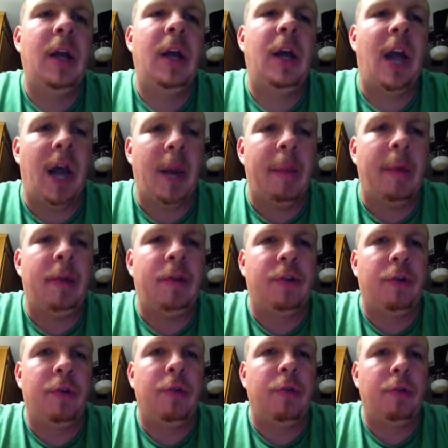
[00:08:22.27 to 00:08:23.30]
Happens
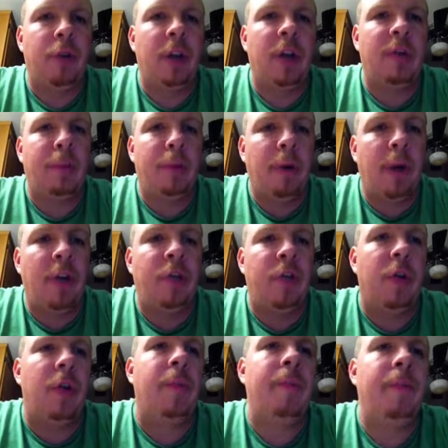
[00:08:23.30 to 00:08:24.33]
through
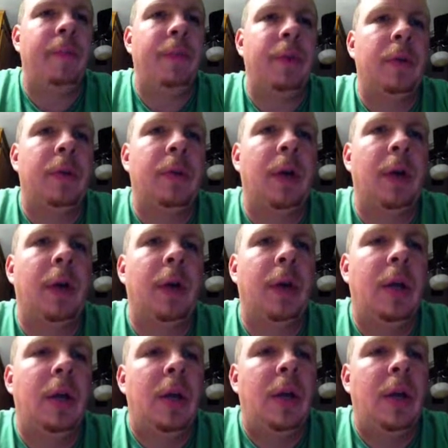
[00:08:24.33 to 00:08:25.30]
transpiration, okay?